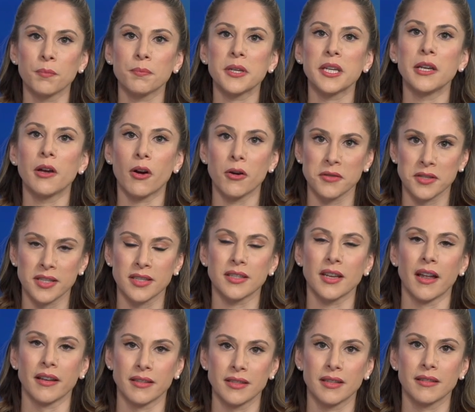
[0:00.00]
PR
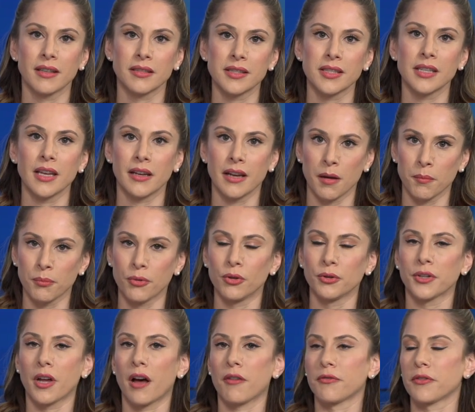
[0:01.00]
stunt that CNN
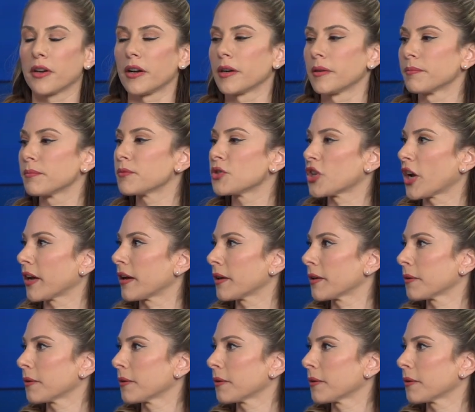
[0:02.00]
pulled off there. Cenk.